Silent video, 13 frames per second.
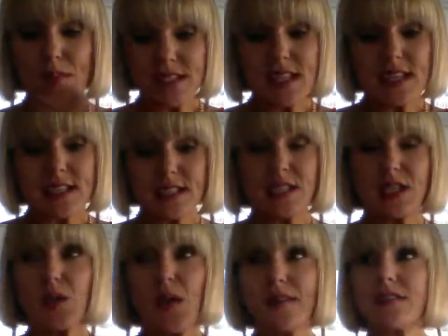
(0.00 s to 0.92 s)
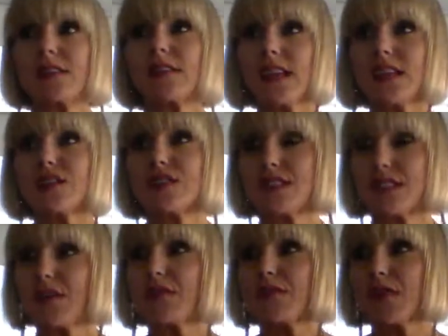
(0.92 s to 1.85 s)
this: you have to lead
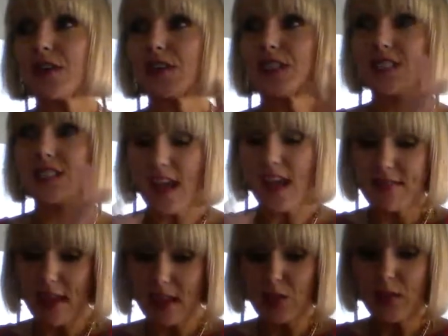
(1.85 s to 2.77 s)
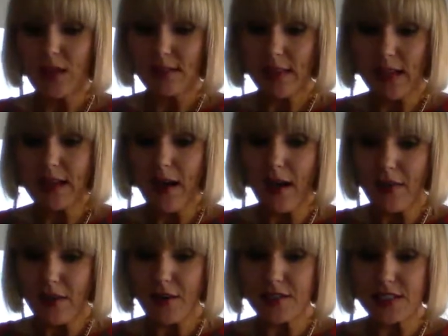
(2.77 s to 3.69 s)
yourself first and then you can lead
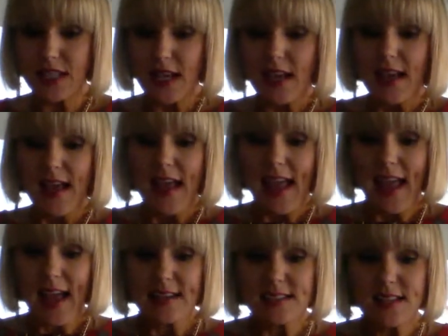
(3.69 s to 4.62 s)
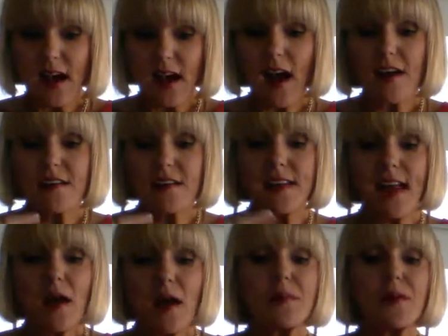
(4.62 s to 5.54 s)
others. And our
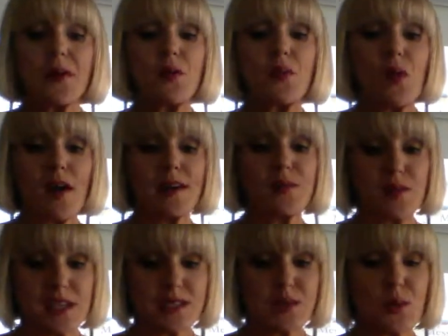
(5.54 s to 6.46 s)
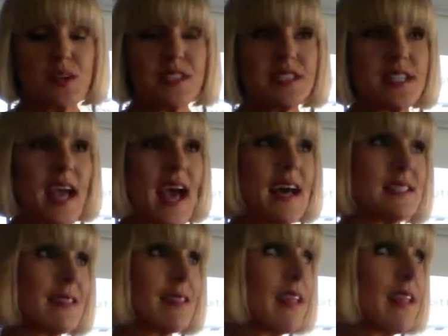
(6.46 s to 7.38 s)
number one resource as
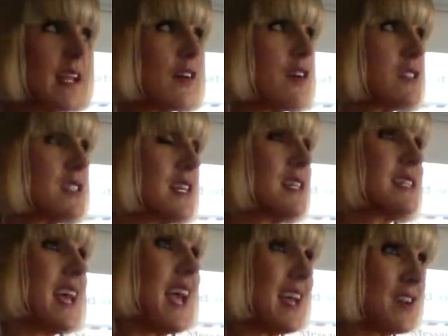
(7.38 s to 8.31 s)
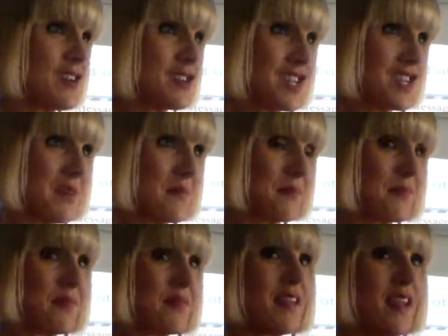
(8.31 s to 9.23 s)
leaders is energy.
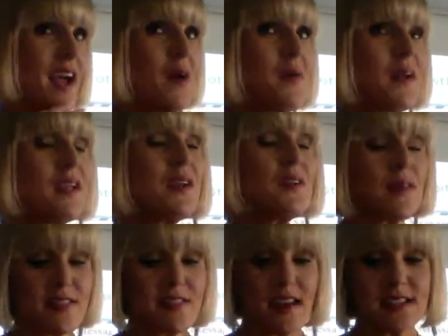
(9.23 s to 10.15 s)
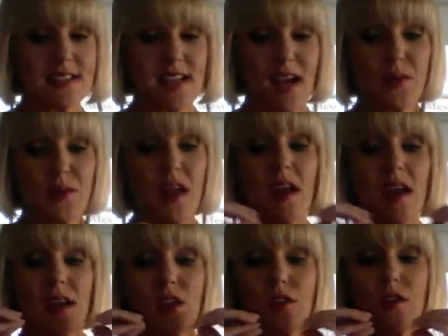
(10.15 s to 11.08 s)
I want you to write that down.
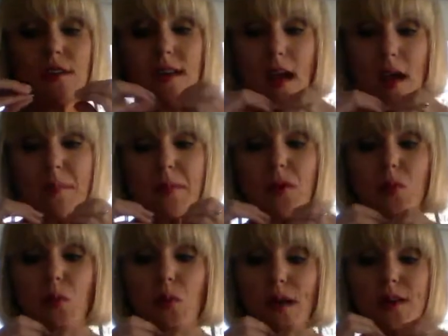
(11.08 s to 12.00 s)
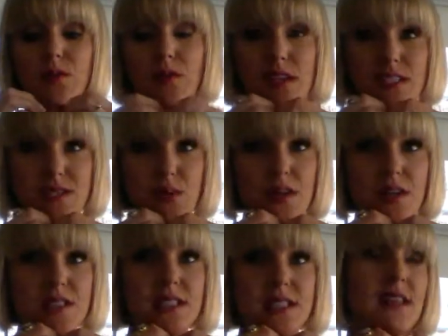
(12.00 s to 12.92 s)
Your number one
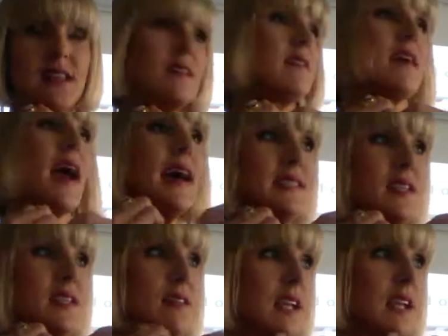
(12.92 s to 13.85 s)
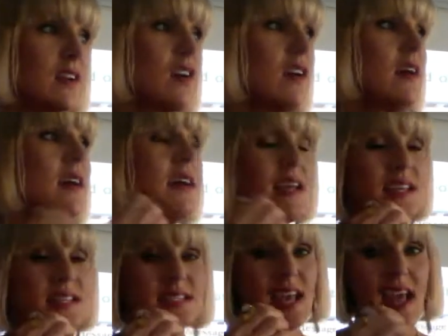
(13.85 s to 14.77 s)
resource as a leader
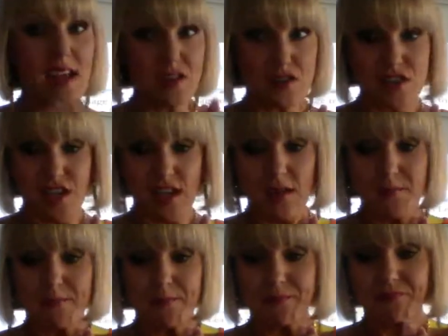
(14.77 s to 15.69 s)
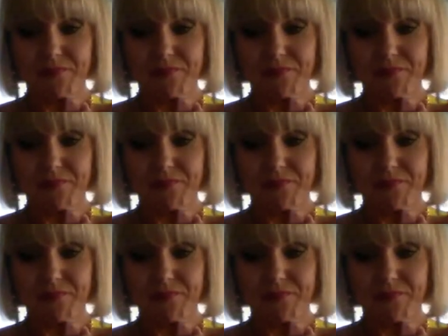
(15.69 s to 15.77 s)
is energy.